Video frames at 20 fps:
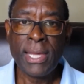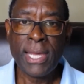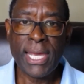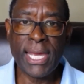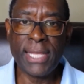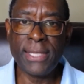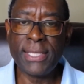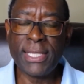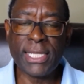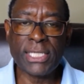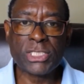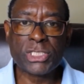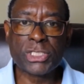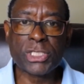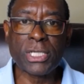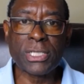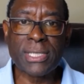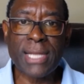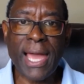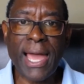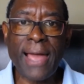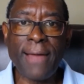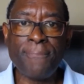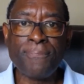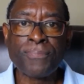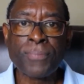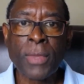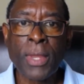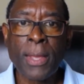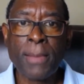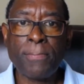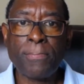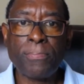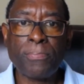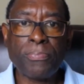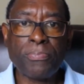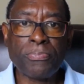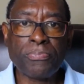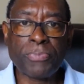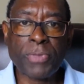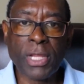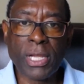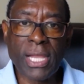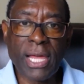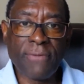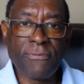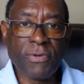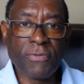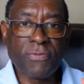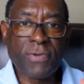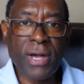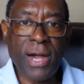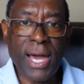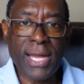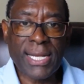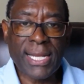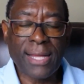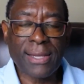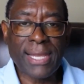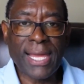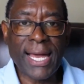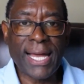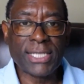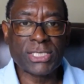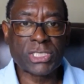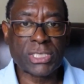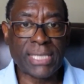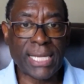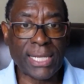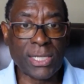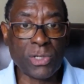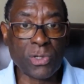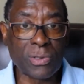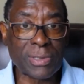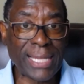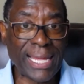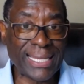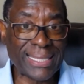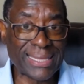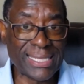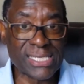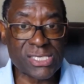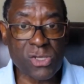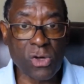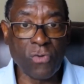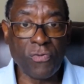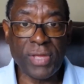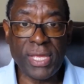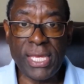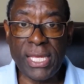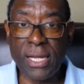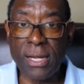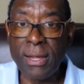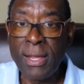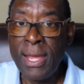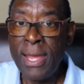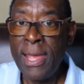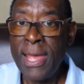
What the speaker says: And it should not, the love of God in our lives should not look like this over here,